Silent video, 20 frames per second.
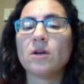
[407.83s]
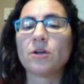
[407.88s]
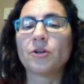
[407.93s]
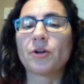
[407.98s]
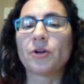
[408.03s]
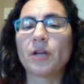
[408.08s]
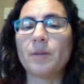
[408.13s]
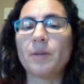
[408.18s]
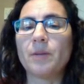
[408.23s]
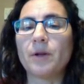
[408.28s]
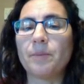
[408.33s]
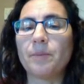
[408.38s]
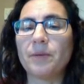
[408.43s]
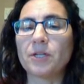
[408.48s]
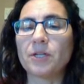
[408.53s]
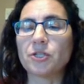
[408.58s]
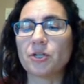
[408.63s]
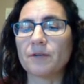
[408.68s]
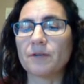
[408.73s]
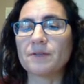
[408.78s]
you're going to put a
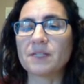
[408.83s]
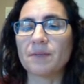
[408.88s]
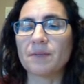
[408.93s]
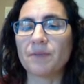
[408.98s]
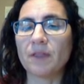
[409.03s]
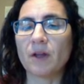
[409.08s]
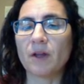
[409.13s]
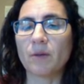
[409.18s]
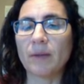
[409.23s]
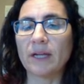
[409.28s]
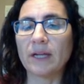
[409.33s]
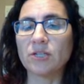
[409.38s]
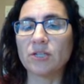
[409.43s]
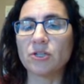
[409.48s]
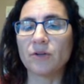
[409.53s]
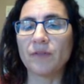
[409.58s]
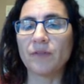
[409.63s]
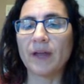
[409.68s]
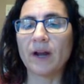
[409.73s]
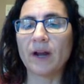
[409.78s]
picture of something that reminds
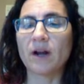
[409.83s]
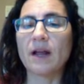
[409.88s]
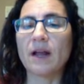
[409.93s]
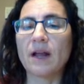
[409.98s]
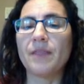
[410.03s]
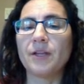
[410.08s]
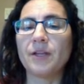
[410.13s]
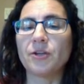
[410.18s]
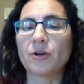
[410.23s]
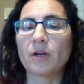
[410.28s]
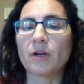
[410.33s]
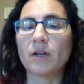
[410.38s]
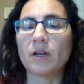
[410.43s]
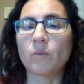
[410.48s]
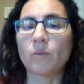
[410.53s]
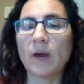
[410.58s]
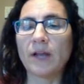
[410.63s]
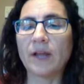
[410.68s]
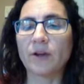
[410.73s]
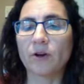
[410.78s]
you there, and then you're going
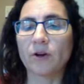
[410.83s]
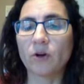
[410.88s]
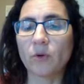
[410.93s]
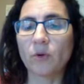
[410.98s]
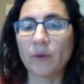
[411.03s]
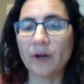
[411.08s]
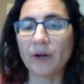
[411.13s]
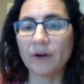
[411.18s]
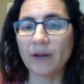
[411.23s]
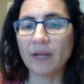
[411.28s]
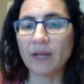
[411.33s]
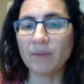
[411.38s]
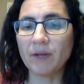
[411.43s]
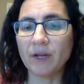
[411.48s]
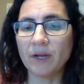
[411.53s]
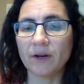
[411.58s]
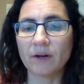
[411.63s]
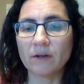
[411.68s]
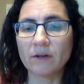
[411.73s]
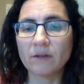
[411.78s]
to write your career name
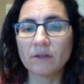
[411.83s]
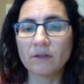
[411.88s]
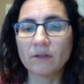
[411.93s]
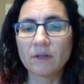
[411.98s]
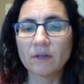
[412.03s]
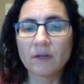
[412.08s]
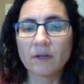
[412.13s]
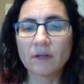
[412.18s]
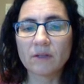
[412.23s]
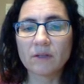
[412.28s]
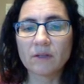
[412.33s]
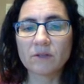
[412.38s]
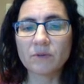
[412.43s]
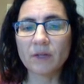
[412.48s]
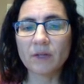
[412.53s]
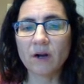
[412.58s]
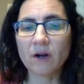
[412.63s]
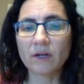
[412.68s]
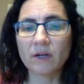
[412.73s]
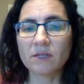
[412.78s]
here. It's
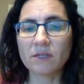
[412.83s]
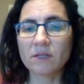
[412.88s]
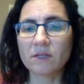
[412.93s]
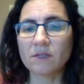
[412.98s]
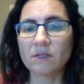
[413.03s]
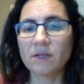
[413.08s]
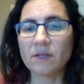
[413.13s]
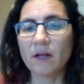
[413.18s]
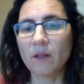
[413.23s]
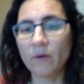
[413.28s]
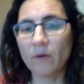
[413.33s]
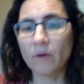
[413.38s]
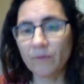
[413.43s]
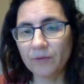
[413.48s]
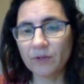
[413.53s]
really hard because this is yellow.